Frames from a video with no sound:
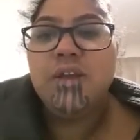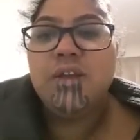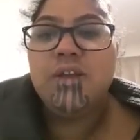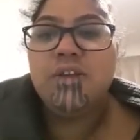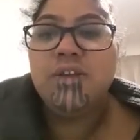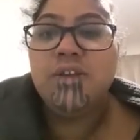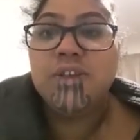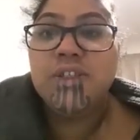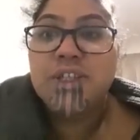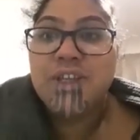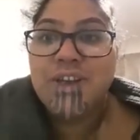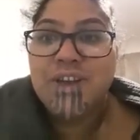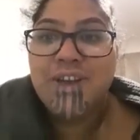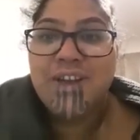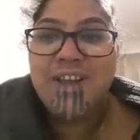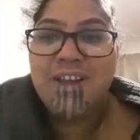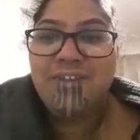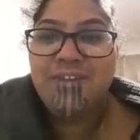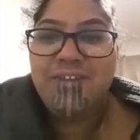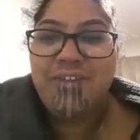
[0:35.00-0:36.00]
Because I don't
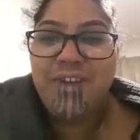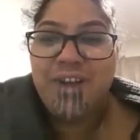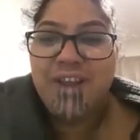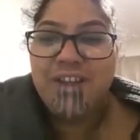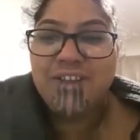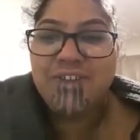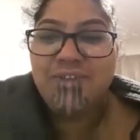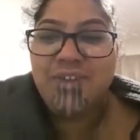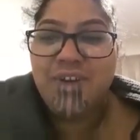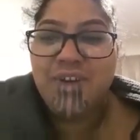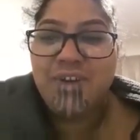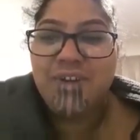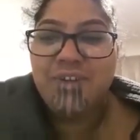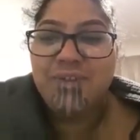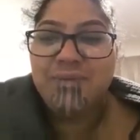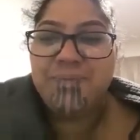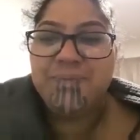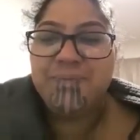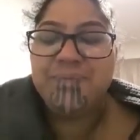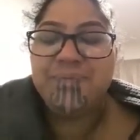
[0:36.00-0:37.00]
have a flash phone,
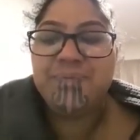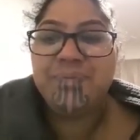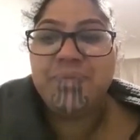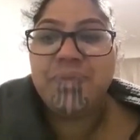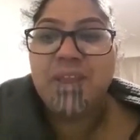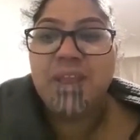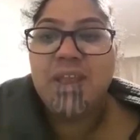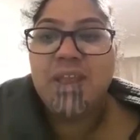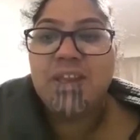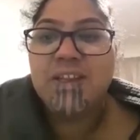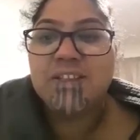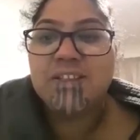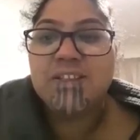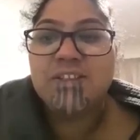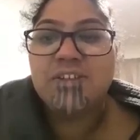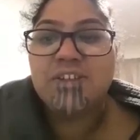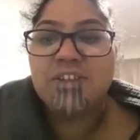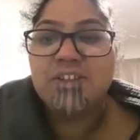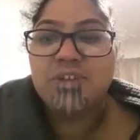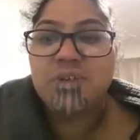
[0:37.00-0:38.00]
and it's
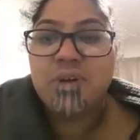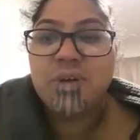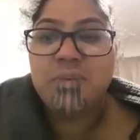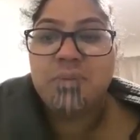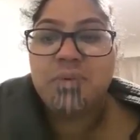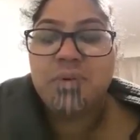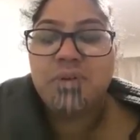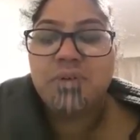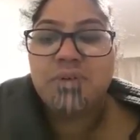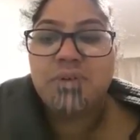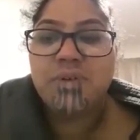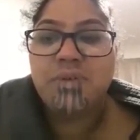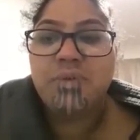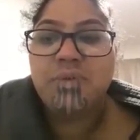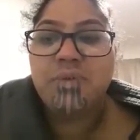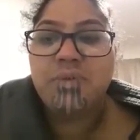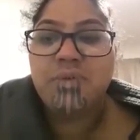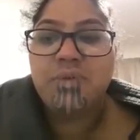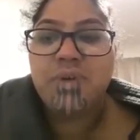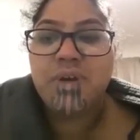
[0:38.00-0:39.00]
not a tripod
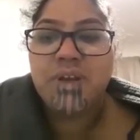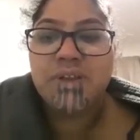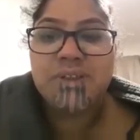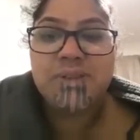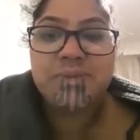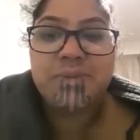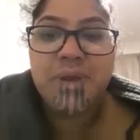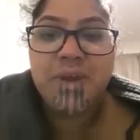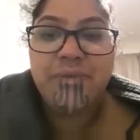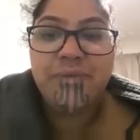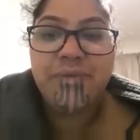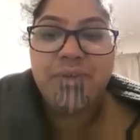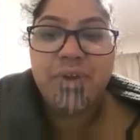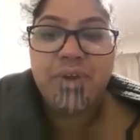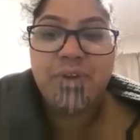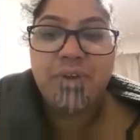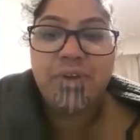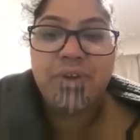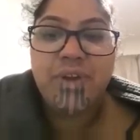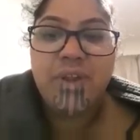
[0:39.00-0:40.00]
or a
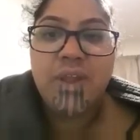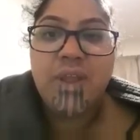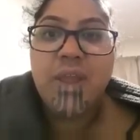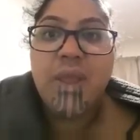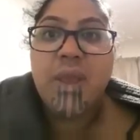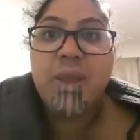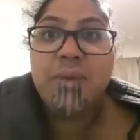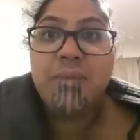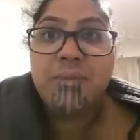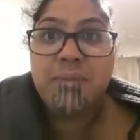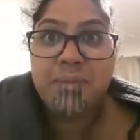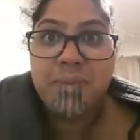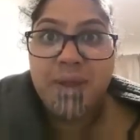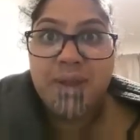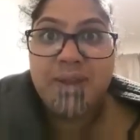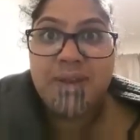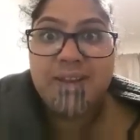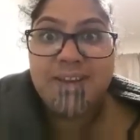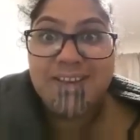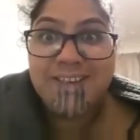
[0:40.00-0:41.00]
smartphone,
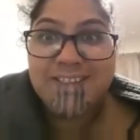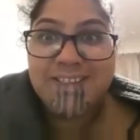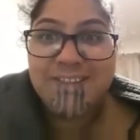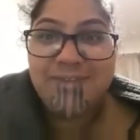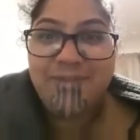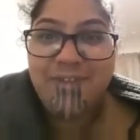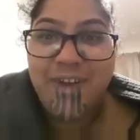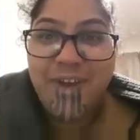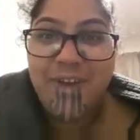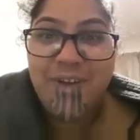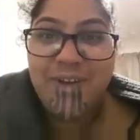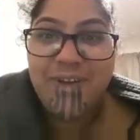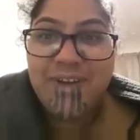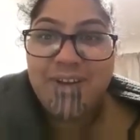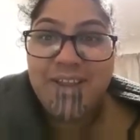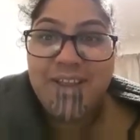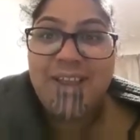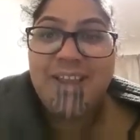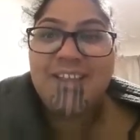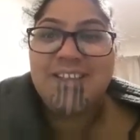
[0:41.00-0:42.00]
but it is a phone,
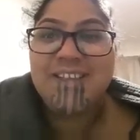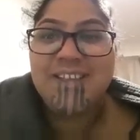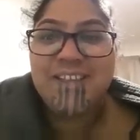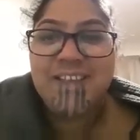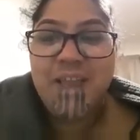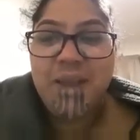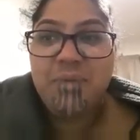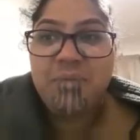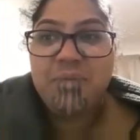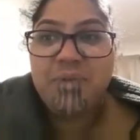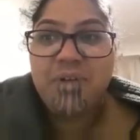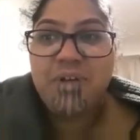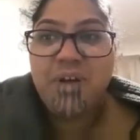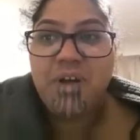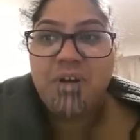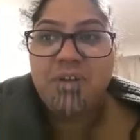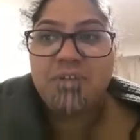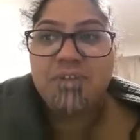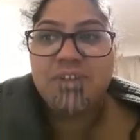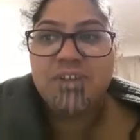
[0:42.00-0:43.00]
it has a camera,
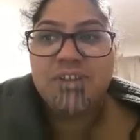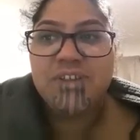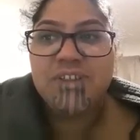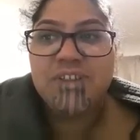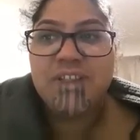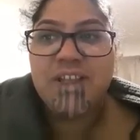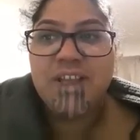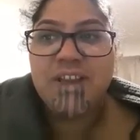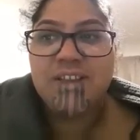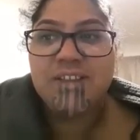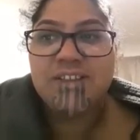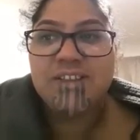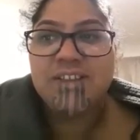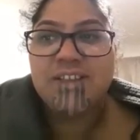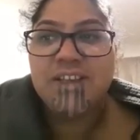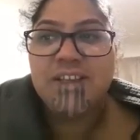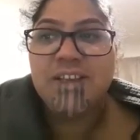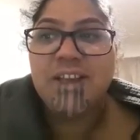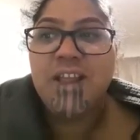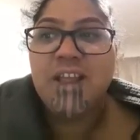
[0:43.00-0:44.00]
I'll use that
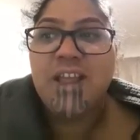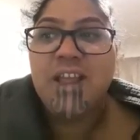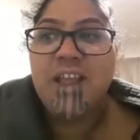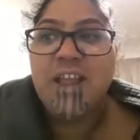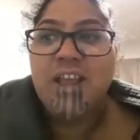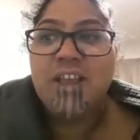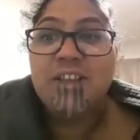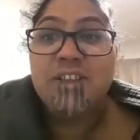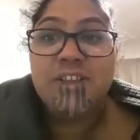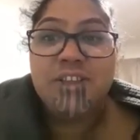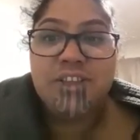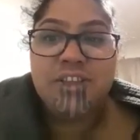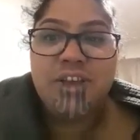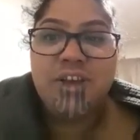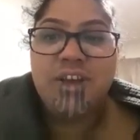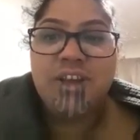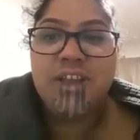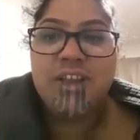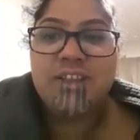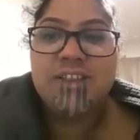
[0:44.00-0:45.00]
instead, so
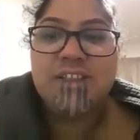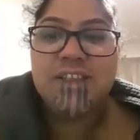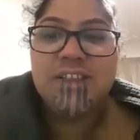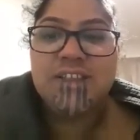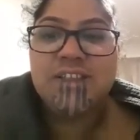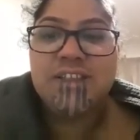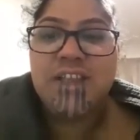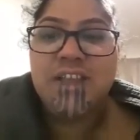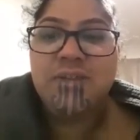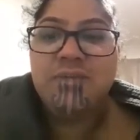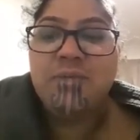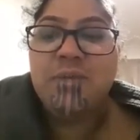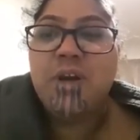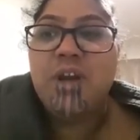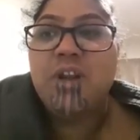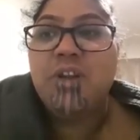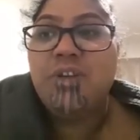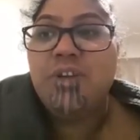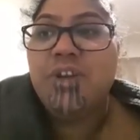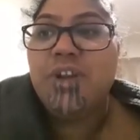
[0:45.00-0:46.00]
I can succeed my
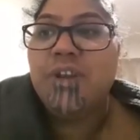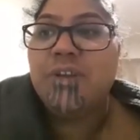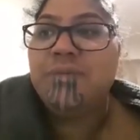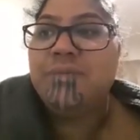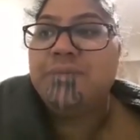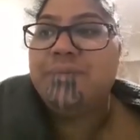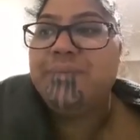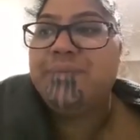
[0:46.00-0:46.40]
learning.